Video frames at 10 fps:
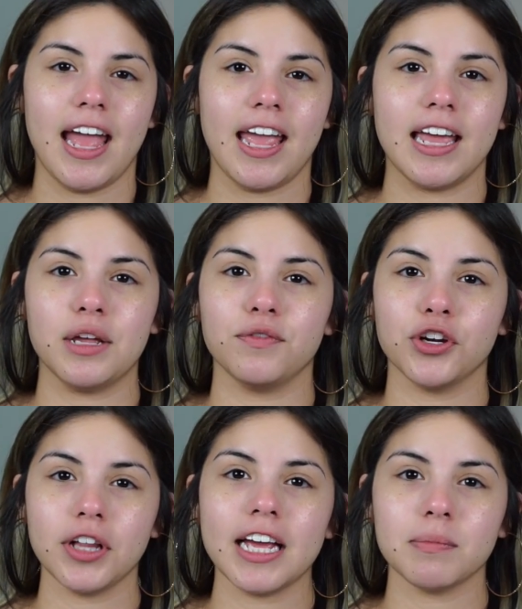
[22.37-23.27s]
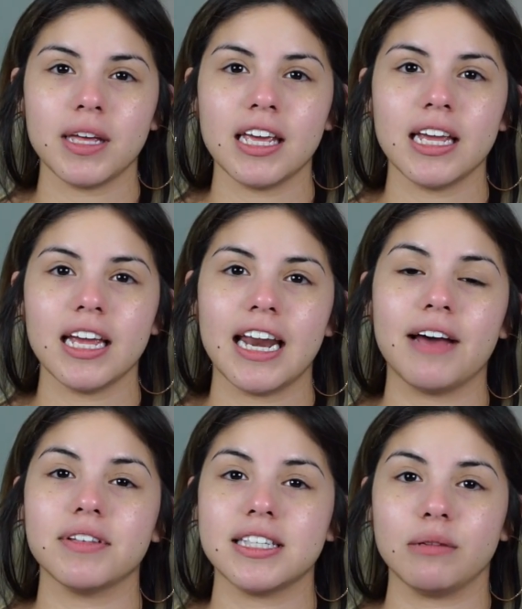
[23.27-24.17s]
And if you're like me and
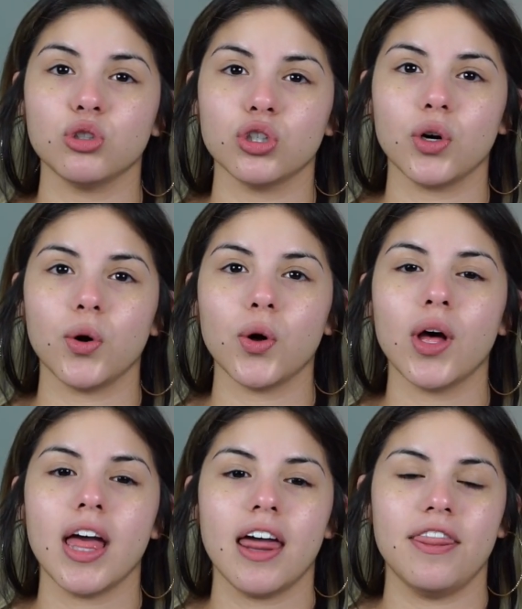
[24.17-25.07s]
have the same struggle,